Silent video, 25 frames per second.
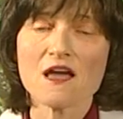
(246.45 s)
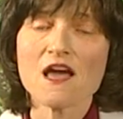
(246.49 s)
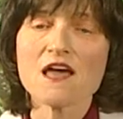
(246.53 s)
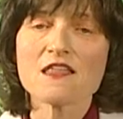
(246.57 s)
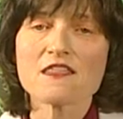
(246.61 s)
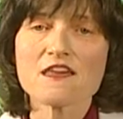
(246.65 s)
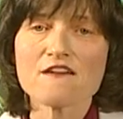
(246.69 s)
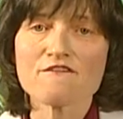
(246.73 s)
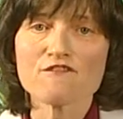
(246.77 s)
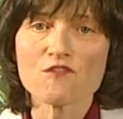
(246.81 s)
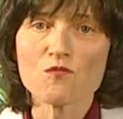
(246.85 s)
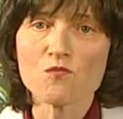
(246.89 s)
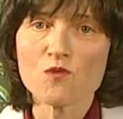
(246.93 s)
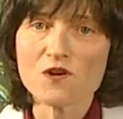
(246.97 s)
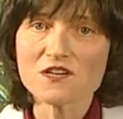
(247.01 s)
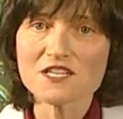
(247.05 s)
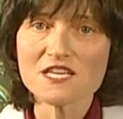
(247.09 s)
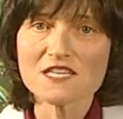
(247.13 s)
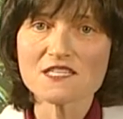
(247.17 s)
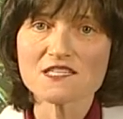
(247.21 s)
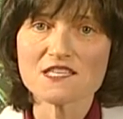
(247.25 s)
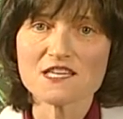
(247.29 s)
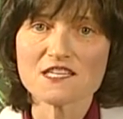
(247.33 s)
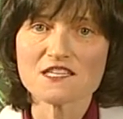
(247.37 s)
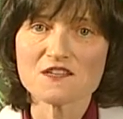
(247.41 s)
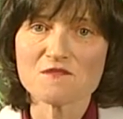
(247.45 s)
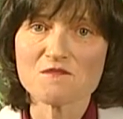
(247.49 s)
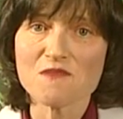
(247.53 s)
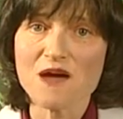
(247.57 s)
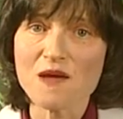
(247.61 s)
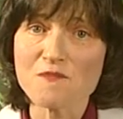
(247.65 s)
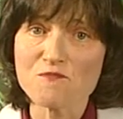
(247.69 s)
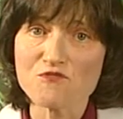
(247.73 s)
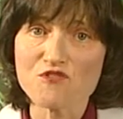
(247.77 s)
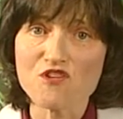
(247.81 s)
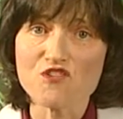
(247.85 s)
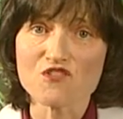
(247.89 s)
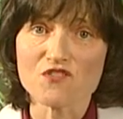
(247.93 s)
Therefore, what I said on my
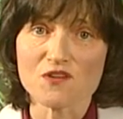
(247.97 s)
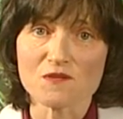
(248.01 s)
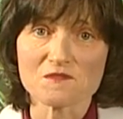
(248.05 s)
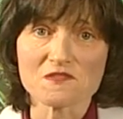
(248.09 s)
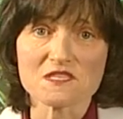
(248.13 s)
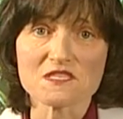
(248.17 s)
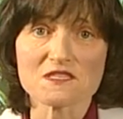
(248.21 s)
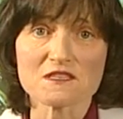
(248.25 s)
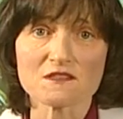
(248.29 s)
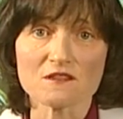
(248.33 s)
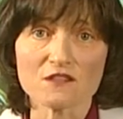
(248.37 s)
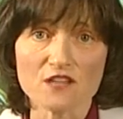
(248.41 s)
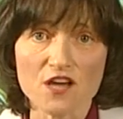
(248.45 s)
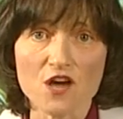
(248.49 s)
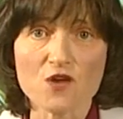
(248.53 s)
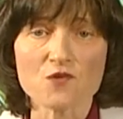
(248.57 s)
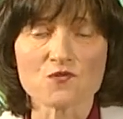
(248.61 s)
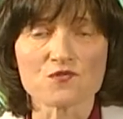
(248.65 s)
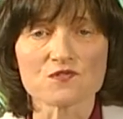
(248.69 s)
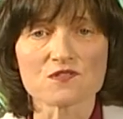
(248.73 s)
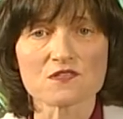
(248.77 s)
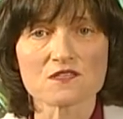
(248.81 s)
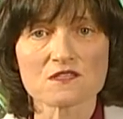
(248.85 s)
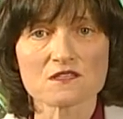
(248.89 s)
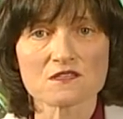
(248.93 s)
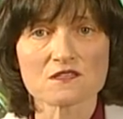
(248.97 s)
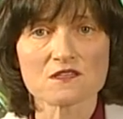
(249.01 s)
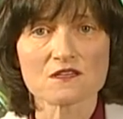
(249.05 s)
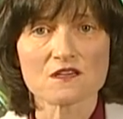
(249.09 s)
program still goes.